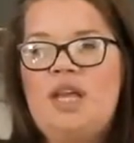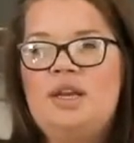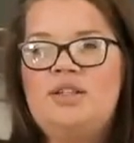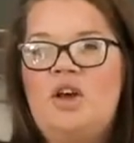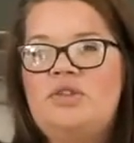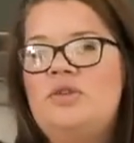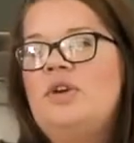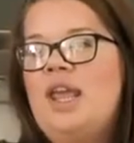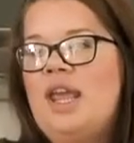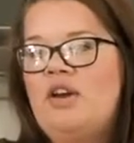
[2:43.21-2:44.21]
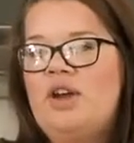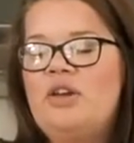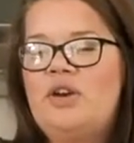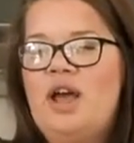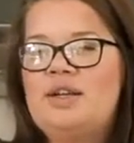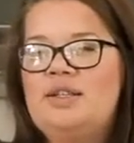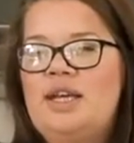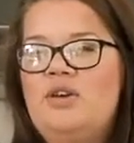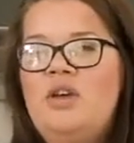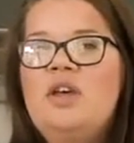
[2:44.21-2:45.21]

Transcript: It's also going to aerate your cocktail.